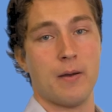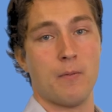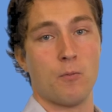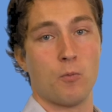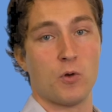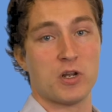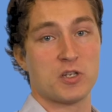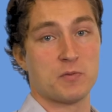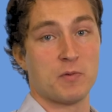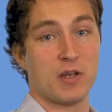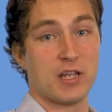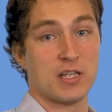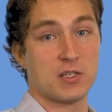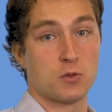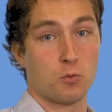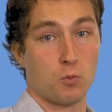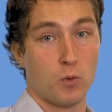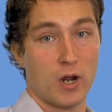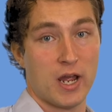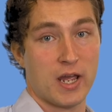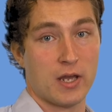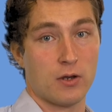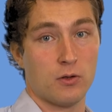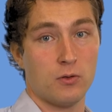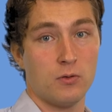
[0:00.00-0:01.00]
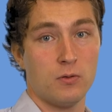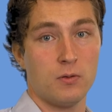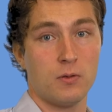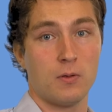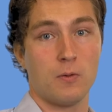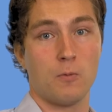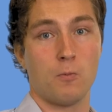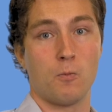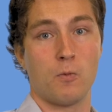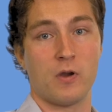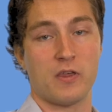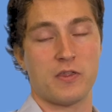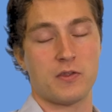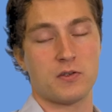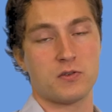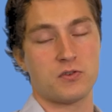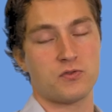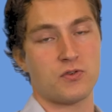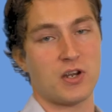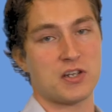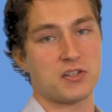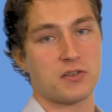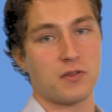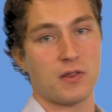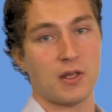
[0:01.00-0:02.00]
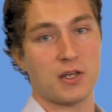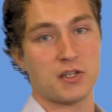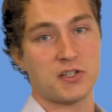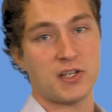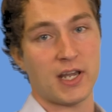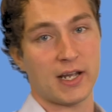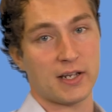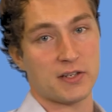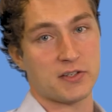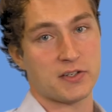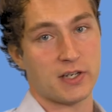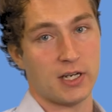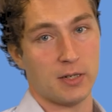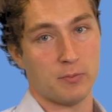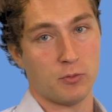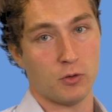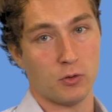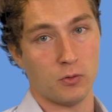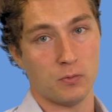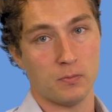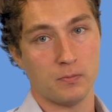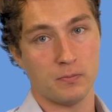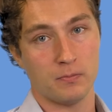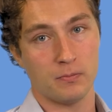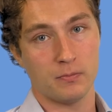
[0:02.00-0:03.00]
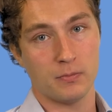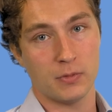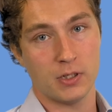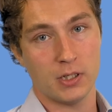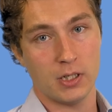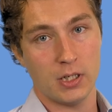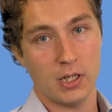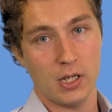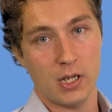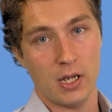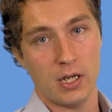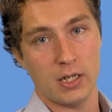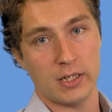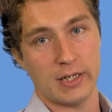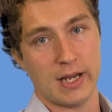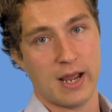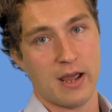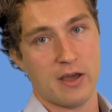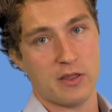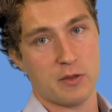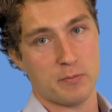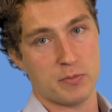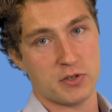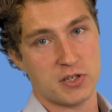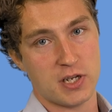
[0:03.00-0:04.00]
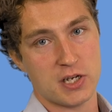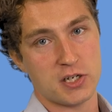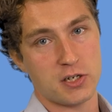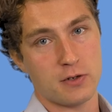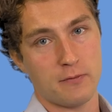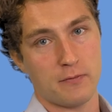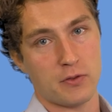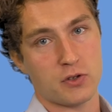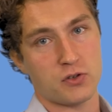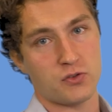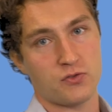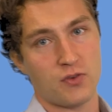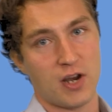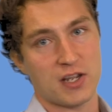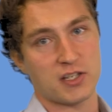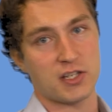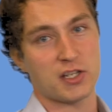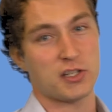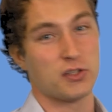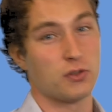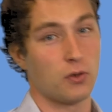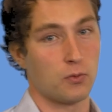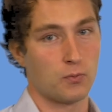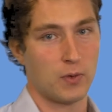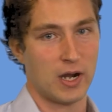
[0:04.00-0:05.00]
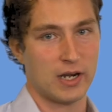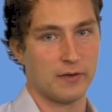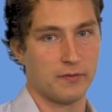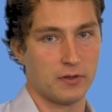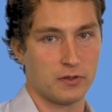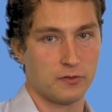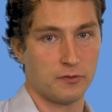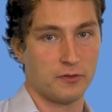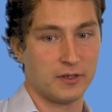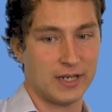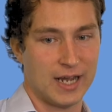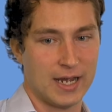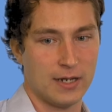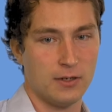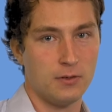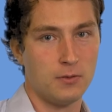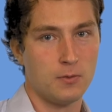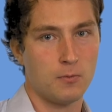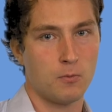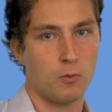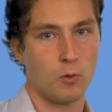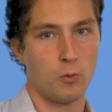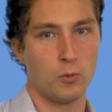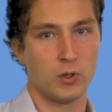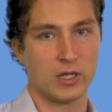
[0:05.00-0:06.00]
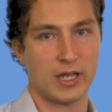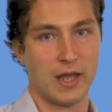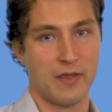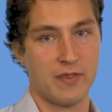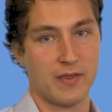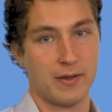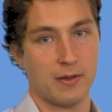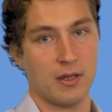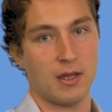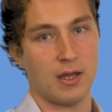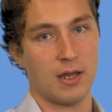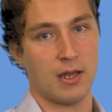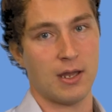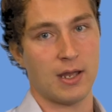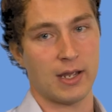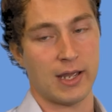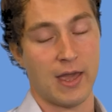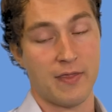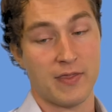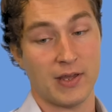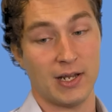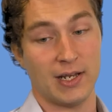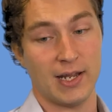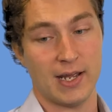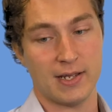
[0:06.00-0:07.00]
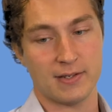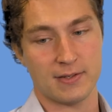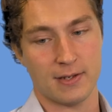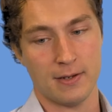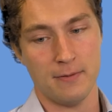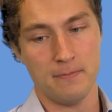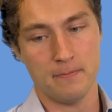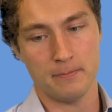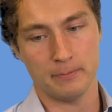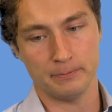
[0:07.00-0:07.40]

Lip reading: which means whale, with stress in the second syllable. Now, the position of the stress is not relevant for now. We will get there later.